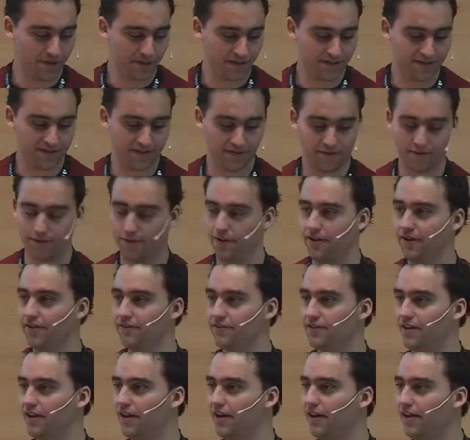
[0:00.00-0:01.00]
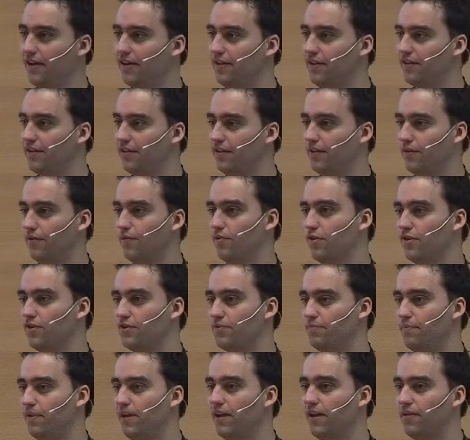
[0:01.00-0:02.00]
but things like uh, what
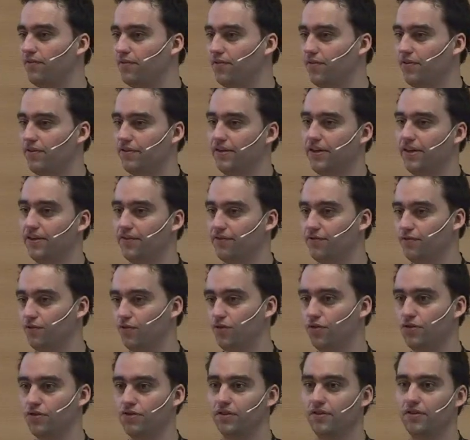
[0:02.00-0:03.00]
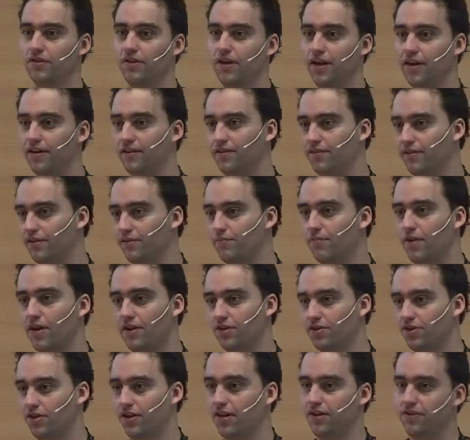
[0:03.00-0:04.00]
is planned for the next version, and it
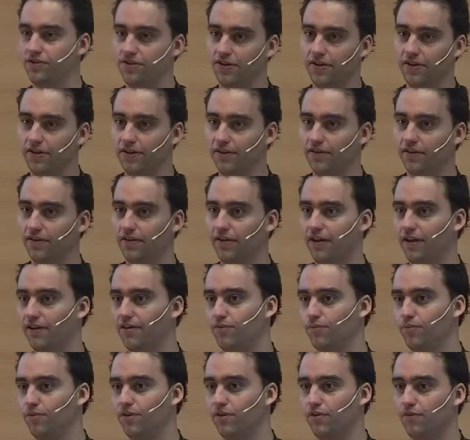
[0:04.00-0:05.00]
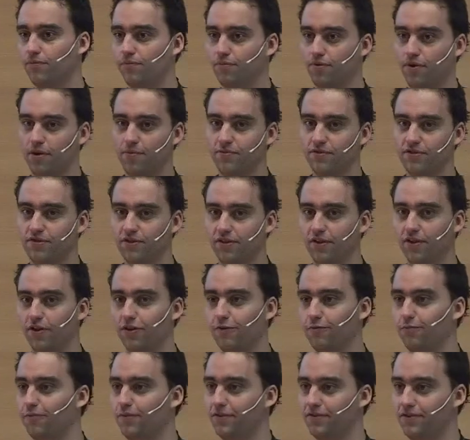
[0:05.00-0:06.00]
might change a little, and we don't promise a
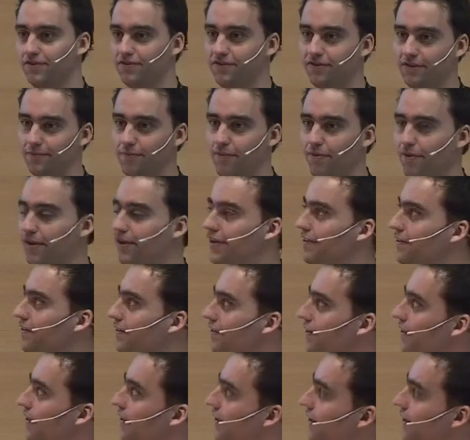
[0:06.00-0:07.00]
lot, but some things.